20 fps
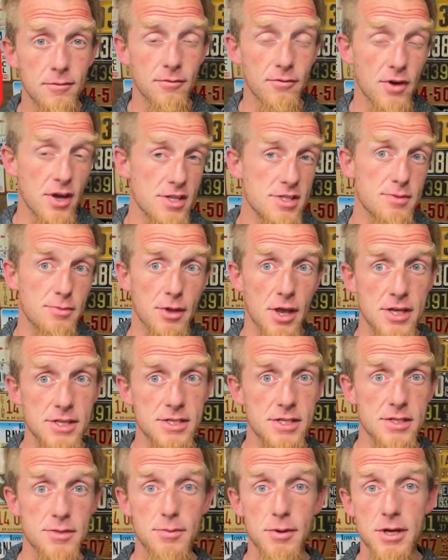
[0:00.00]
Find some
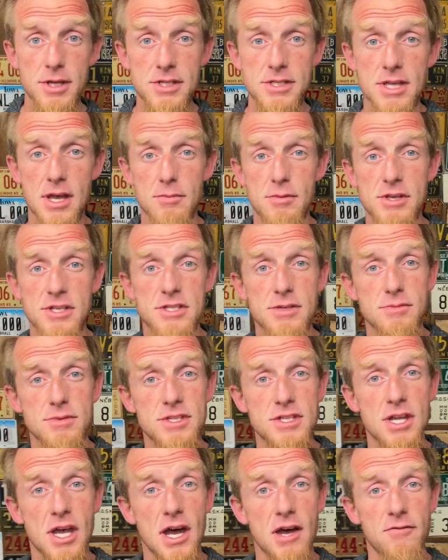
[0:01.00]
license plates. Send me some
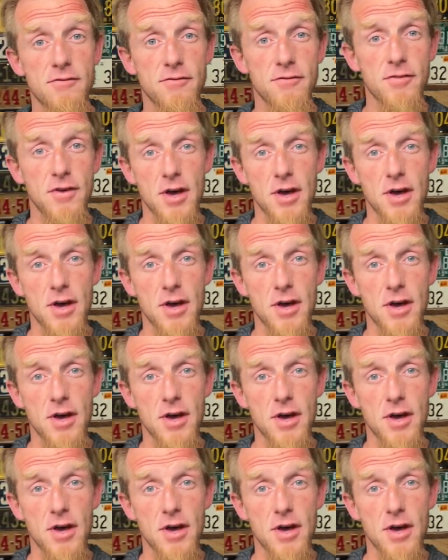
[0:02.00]
stuff.